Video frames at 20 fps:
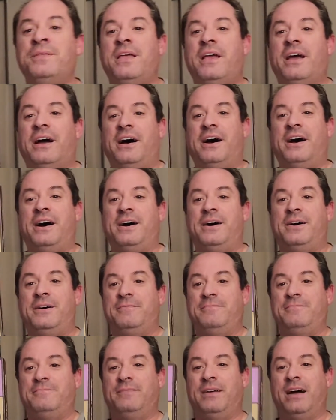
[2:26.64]

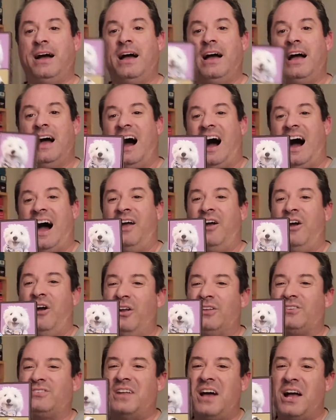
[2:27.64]
I heard
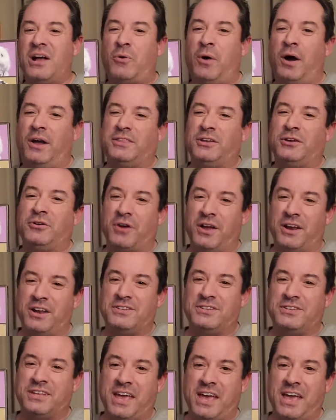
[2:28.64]
it's not quite the
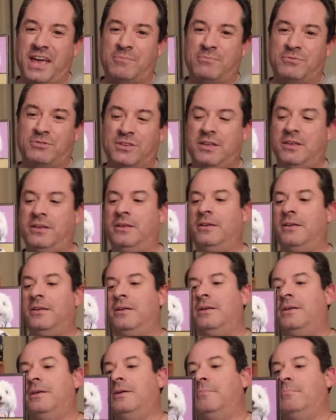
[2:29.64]
greatest of games,
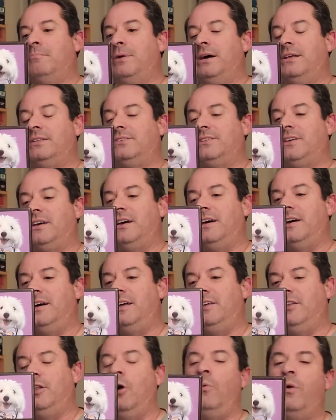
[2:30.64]
but
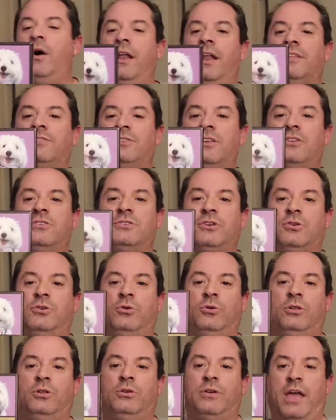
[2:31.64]
you know what? It's a
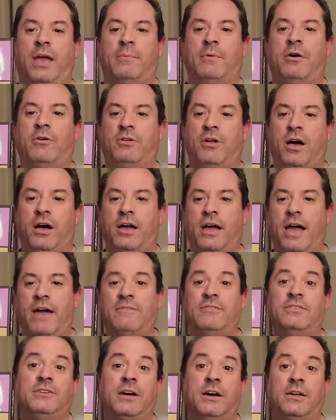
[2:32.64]
cool little game. I
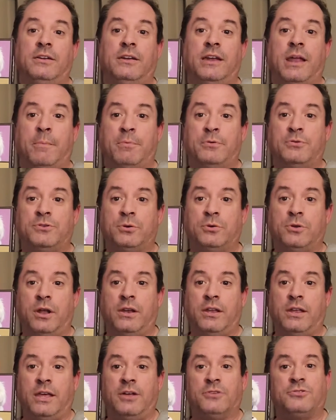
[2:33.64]
haven't done an episode on
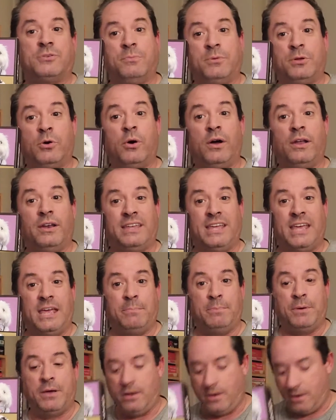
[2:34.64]
it yet, so I'm going to go ahead and
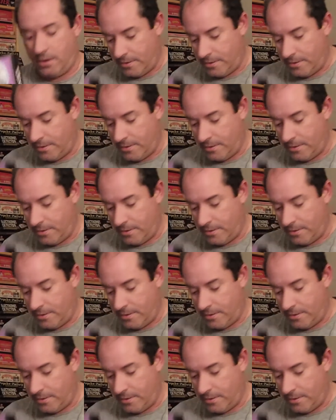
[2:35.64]
keep it.